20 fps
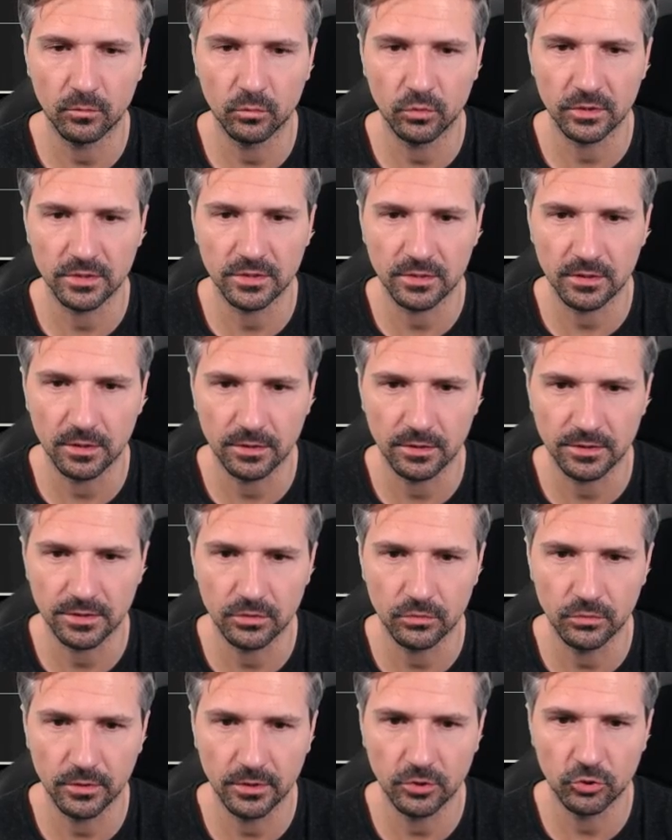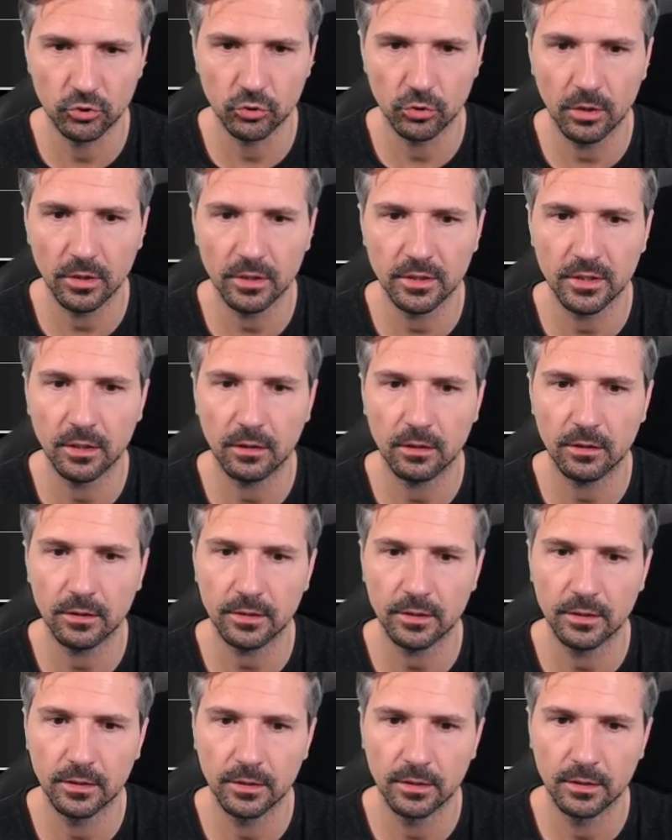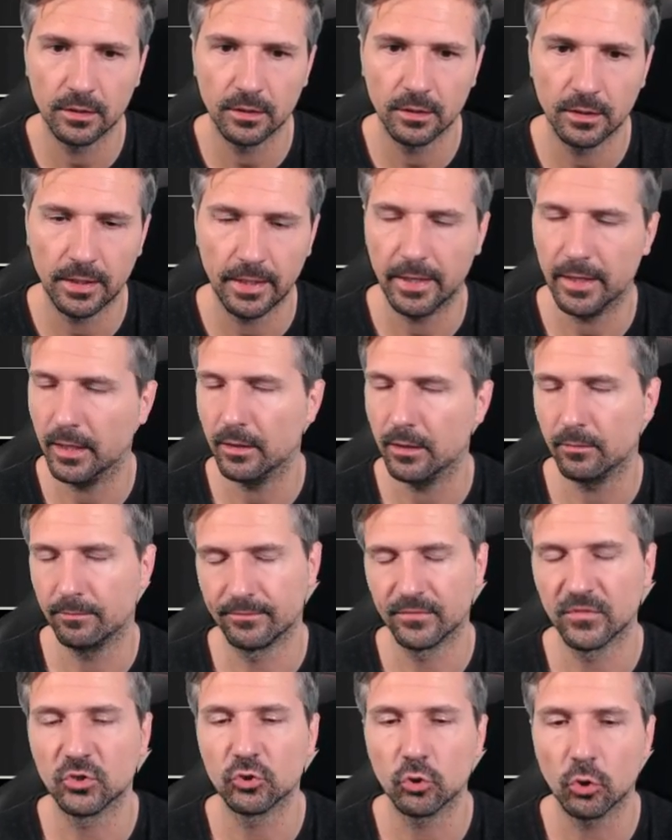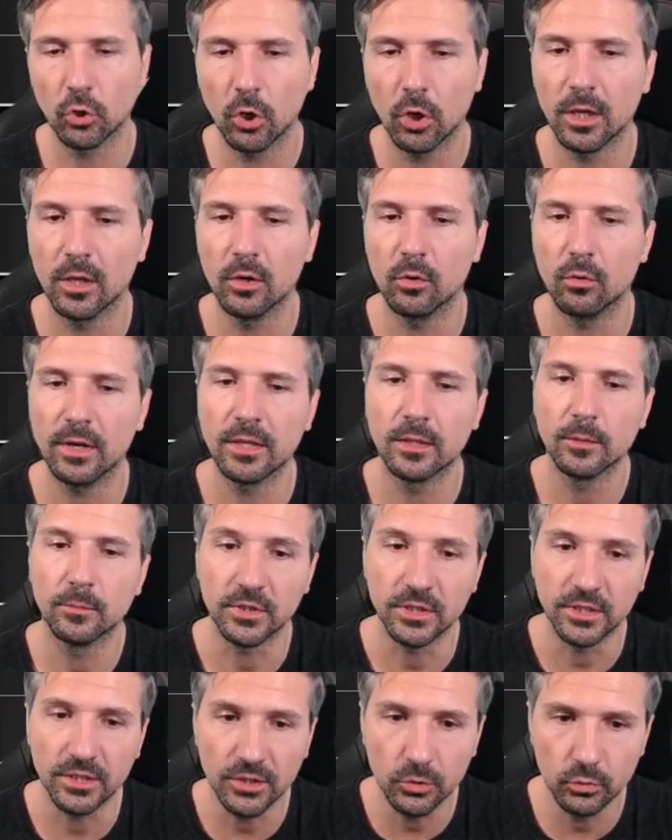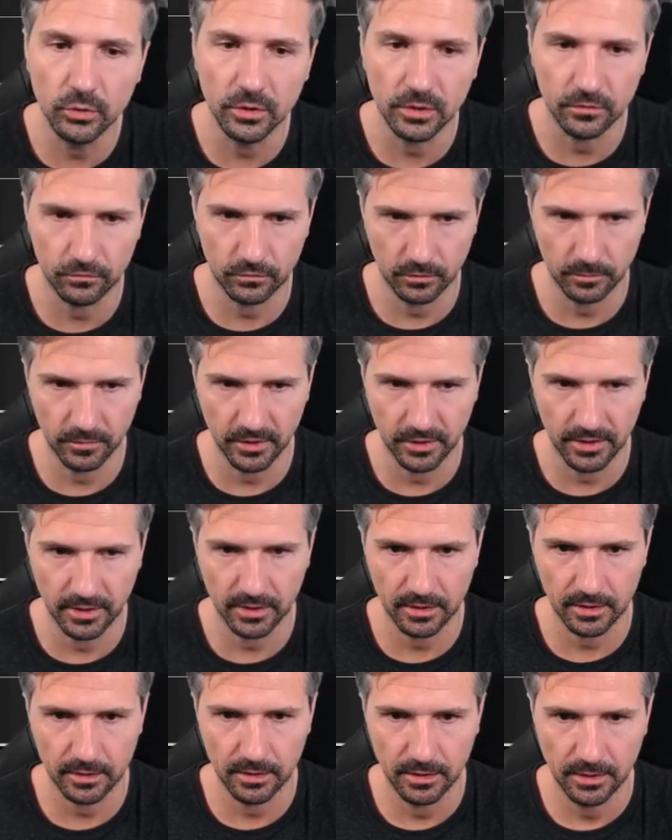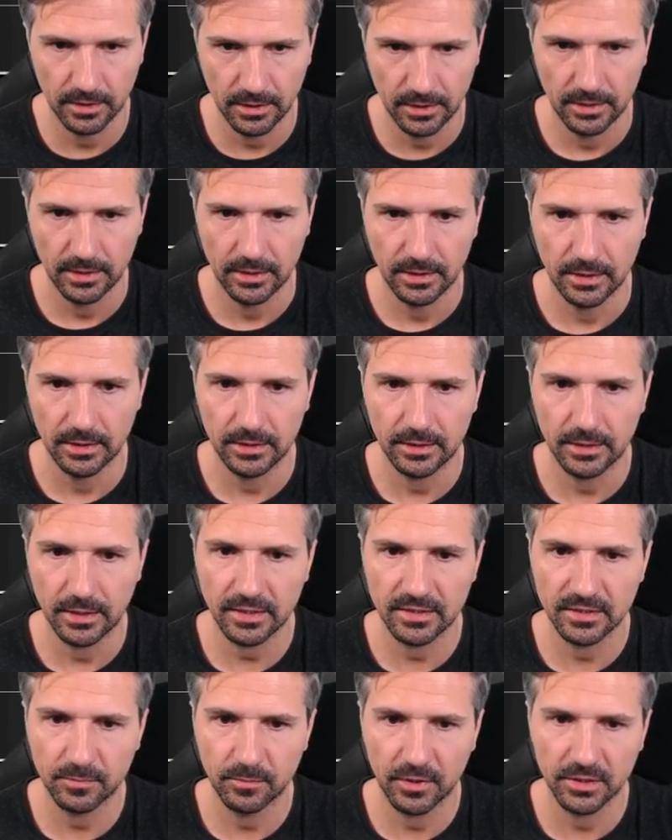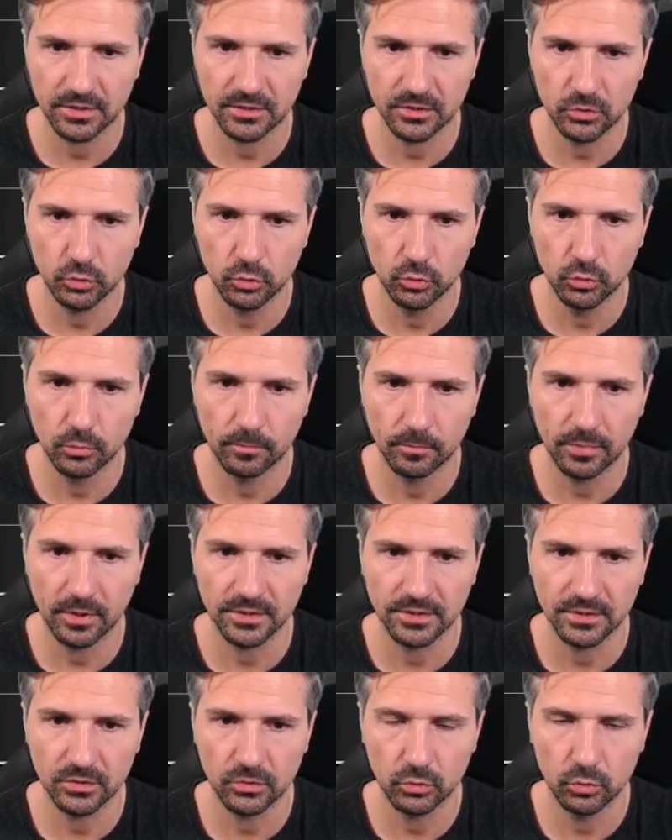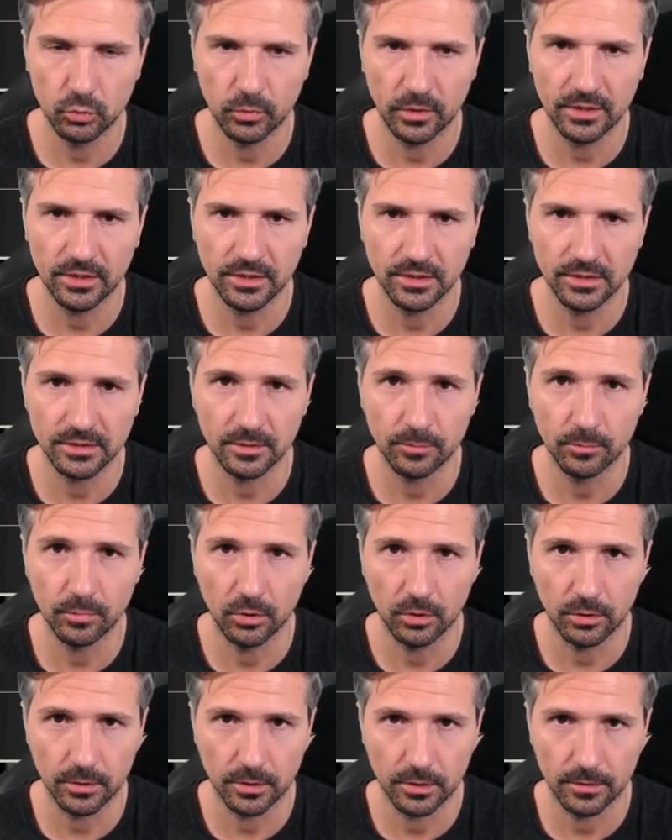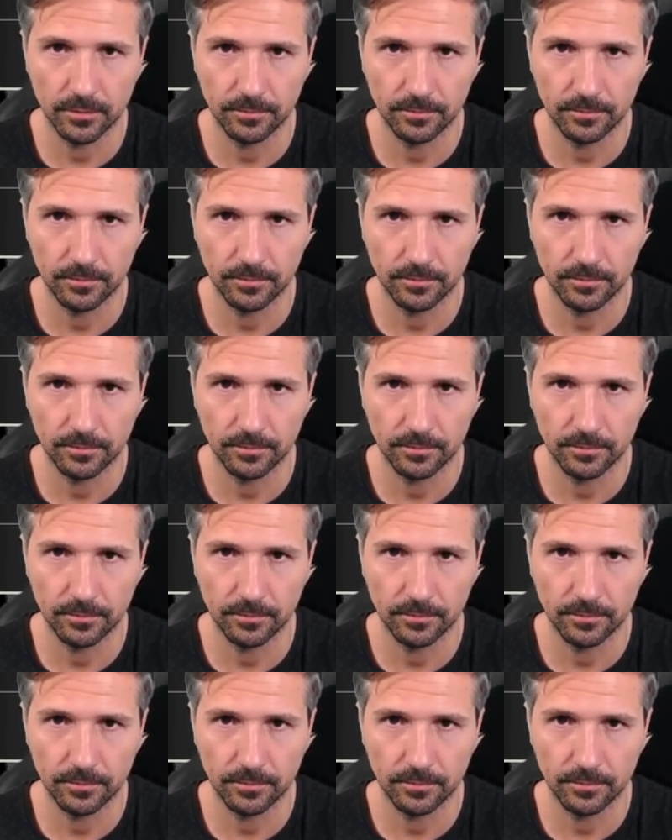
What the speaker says: what this card is doing. Draw a card and draw a random unit from your deck. It gets +2/+2 when it is deployed.